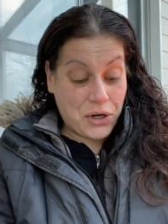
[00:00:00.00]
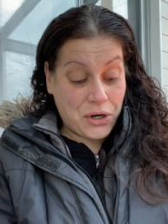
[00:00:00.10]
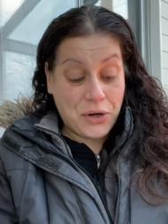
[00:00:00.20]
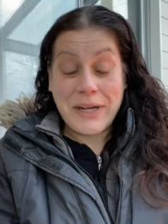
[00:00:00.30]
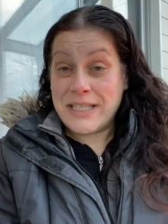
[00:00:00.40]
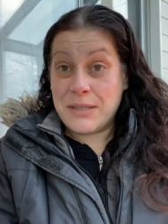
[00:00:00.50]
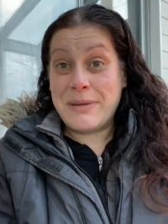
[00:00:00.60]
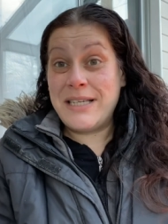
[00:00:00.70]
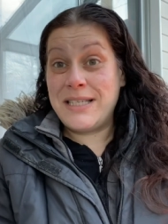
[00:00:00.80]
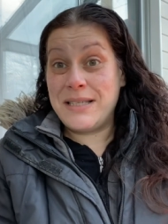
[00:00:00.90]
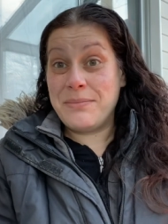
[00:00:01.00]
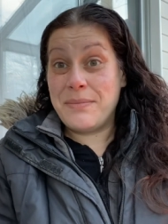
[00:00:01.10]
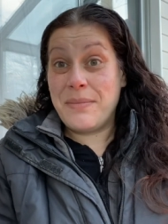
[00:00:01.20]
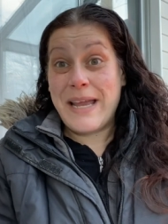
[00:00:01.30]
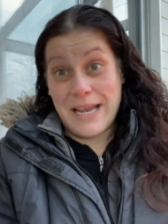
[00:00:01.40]
Christmas,
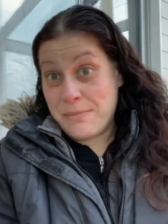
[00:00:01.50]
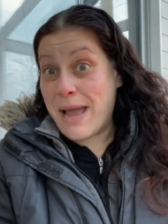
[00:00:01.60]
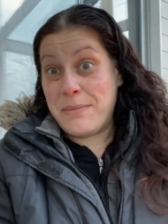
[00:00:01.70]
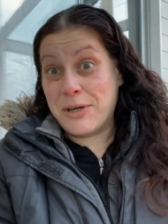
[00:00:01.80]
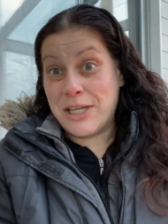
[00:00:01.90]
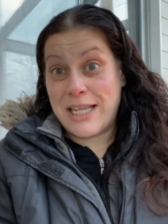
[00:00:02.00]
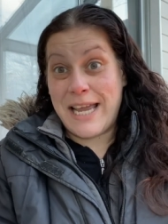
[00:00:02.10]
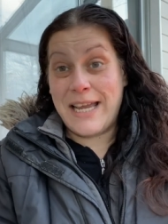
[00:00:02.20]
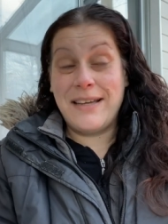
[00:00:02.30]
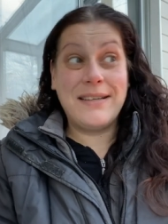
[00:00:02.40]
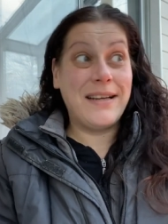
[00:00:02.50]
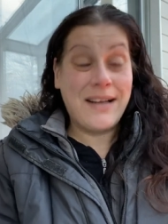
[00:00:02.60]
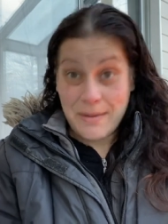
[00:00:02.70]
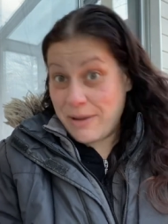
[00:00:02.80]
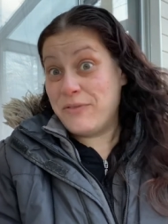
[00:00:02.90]
and my birthday
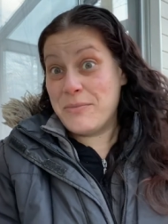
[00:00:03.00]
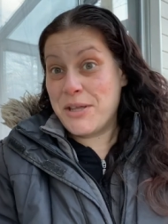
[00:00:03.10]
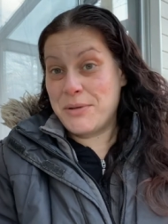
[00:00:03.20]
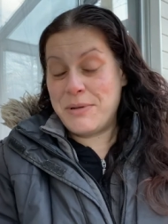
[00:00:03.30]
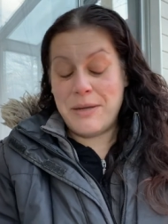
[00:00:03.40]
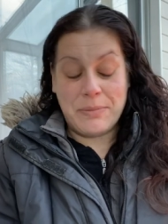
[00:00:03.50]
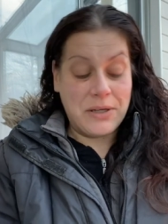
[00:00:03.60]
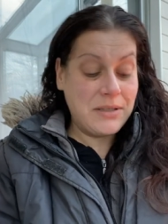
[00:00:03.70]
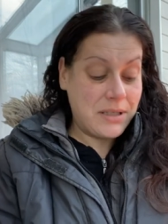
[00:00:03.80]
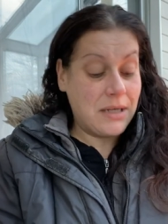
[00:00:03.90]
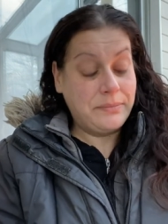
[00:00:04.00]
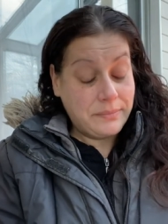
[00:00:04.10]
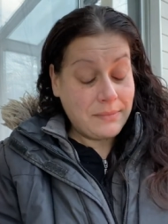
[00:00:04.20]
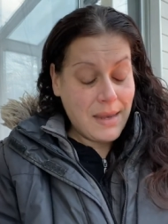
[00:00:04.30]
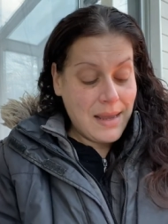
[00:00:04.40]
coming from other people. So
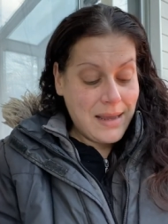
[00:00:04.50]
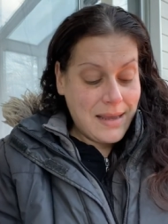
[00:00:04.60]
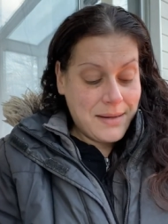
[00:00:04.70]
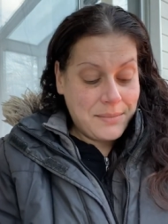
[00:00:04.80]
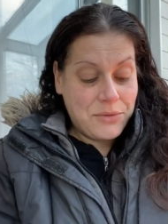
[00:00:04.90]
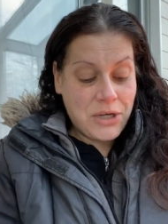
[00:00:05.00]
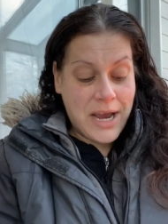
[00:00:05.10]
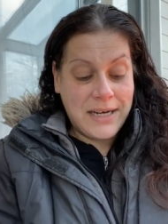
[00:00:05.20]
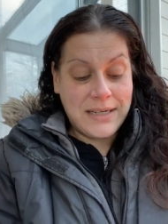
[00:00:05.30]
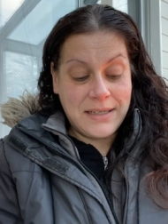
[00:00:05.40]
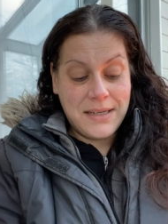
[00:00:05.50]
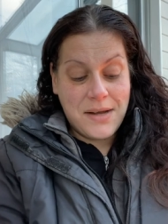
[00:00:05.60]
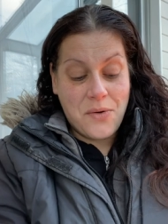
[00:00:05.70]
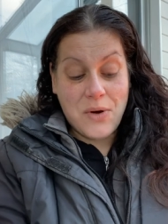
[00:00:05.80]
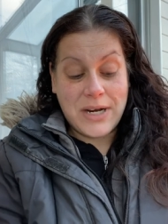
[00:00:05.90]
trying to
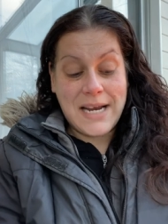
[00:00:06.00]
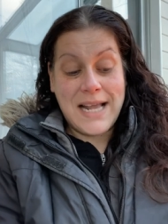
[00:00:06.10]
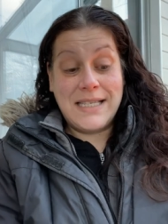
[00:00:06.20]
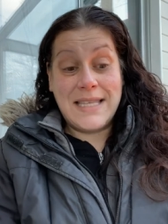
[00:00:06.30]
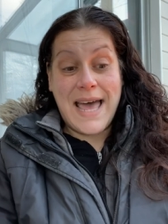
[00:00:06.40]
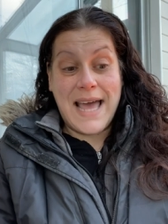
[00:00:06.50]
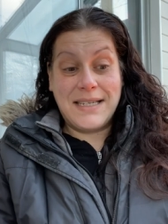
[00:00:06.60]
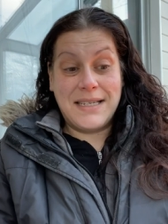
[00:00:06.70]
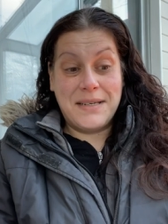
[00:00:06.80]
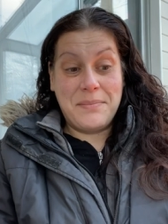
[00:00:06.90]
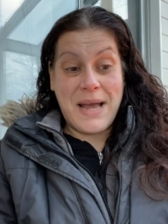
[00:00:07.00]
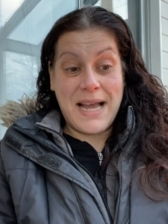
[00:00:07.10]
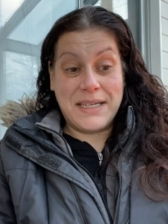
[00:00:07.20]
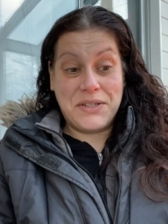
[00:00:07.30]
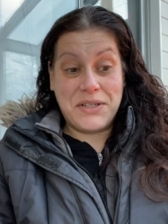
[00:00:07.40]
organize that
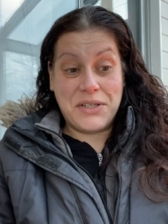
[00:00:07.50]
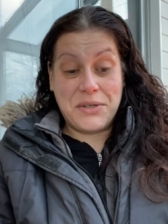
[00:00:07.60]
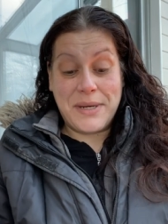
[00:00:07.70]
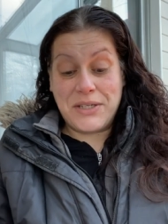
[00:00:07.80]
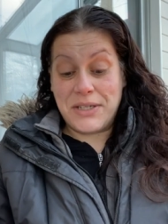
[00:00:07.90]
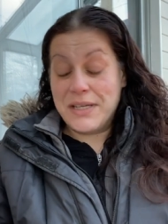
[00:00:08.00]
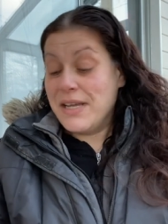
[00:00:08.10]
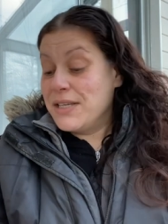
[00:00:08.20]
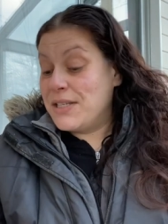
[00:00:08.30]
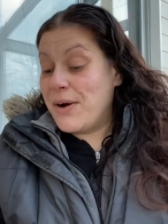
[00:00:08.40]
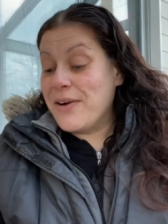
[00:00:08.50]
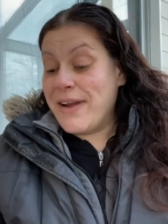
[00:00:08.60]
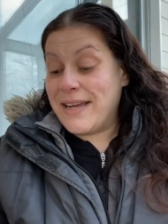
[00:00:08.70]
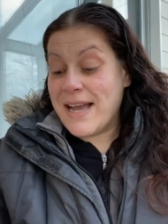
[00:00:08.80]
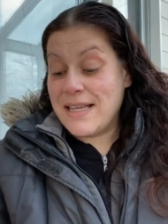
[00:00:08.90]
package situation. So, all
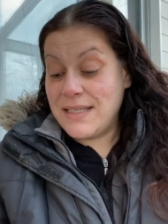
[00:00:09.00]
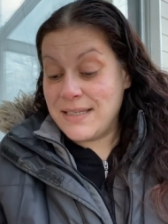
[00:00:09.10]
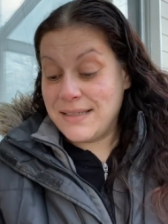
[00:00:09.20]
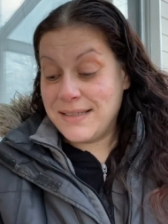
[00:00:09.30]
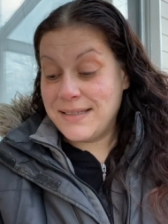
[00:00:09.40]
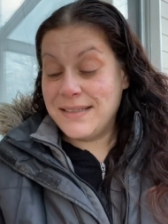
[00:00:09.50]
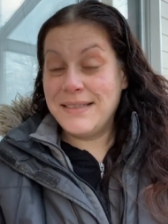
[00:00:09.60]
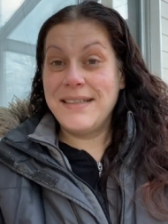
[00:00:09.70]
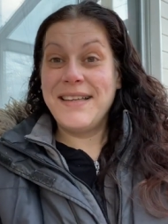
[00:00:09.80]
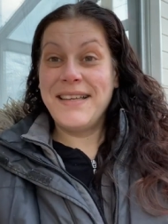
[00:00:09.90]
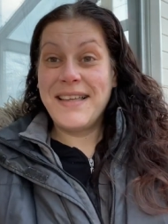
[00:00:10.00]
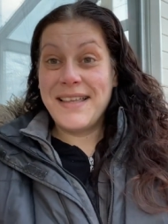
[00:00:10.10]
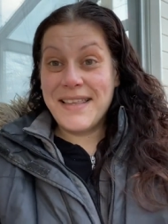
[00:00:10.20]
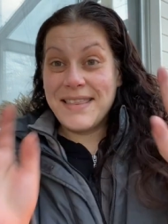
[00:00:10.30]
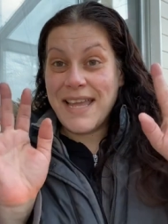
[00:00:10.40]
right, guys.
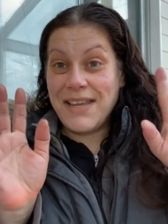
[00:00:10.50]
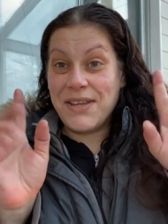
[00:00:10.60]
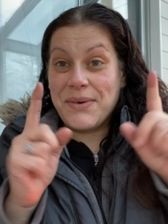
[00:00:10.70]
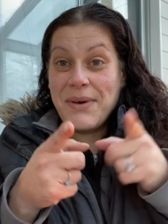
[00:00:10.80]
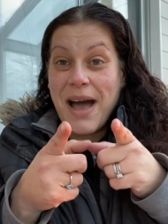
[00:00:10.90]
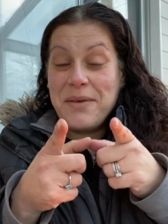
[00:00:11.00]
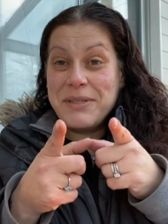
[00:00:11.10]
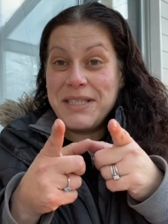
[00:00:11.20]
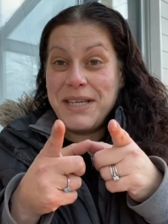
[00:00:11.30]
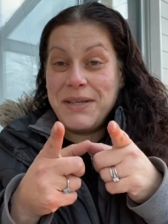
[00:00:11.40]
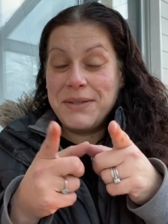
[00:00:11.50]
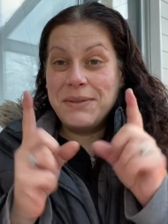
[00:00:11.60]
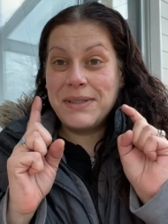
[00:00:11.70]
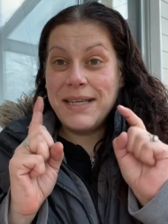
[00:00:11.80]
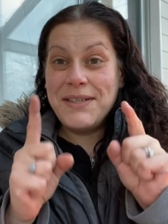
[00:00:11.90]
Thank you. I will see
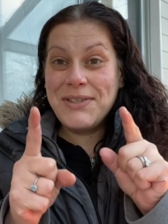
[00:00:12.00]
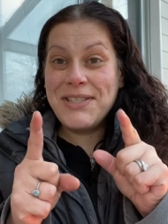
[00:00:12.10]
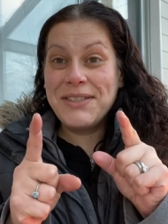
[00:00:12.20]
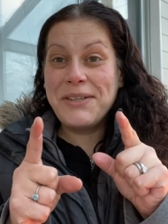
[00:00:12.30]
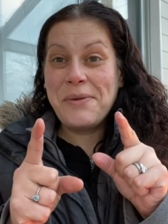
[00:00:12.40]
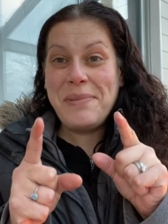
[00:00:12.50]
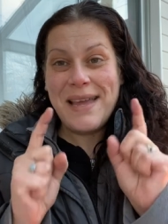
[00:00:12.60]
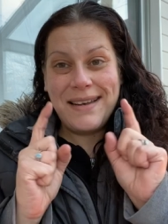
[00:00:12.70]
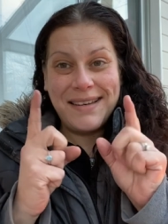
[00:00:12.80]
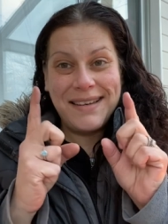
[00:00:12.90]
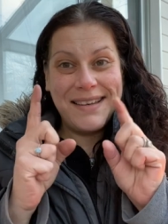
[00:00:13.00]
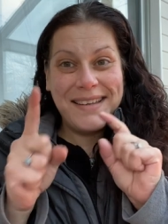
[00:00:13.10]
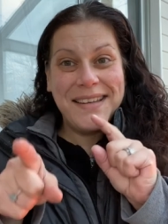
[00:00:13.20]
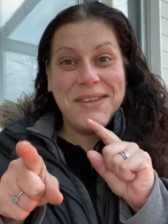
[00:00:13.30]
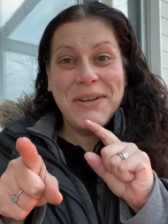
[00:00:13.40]
you in just a little bit.
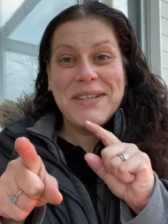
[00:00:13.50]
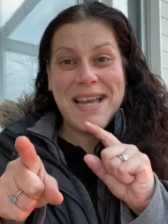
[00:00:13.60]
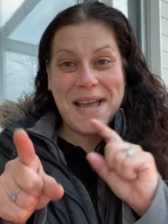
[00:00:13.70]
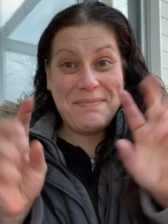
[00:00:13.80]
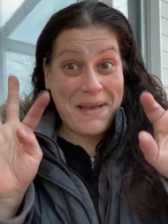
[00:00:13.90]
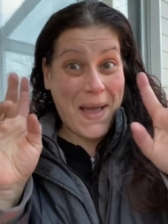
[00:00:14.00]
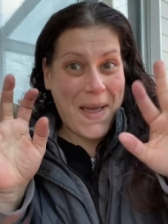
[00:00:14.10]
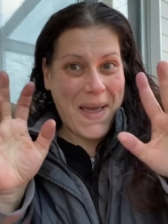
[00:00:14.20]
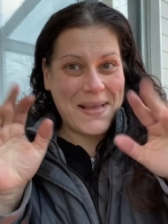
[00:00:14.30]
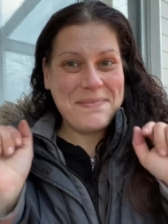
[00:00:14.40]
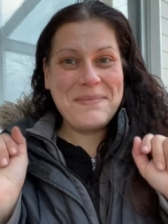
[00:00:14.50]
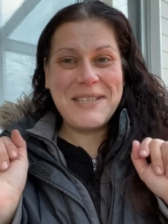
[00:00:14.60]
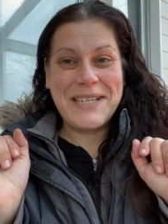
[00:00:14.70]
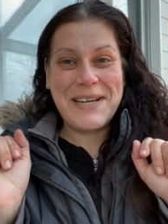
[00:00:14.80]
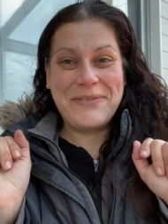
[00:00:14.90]
Your time.
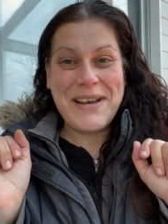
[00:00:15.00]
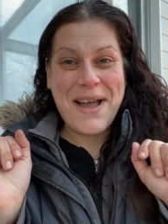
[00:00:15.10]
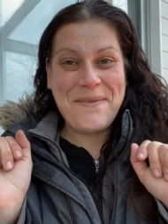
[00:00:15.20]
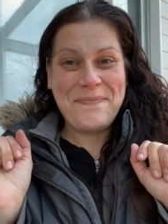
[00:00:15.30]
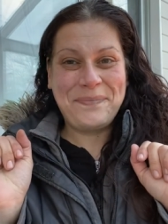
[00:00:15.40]
Ta-ta for now.